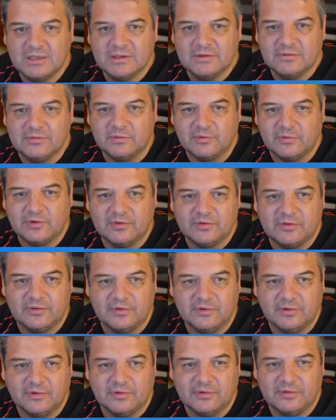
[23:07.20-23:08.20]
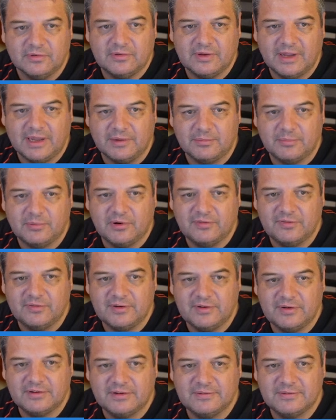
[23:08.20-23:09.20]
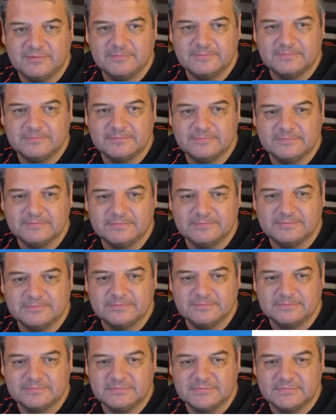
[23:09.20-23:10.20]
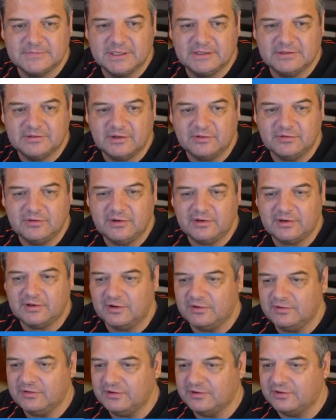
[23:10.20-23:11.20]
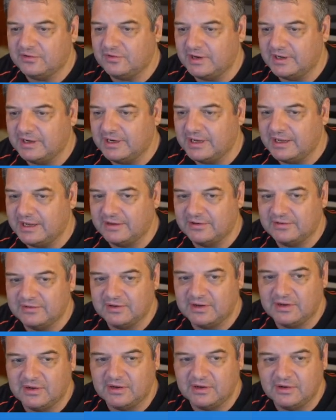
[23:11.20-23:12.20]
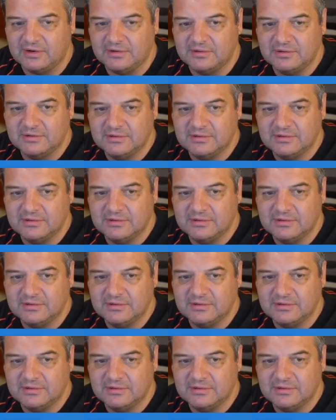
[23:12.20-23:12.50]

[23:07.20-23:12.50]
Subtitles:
we want to take profit. So I'll do this right now. So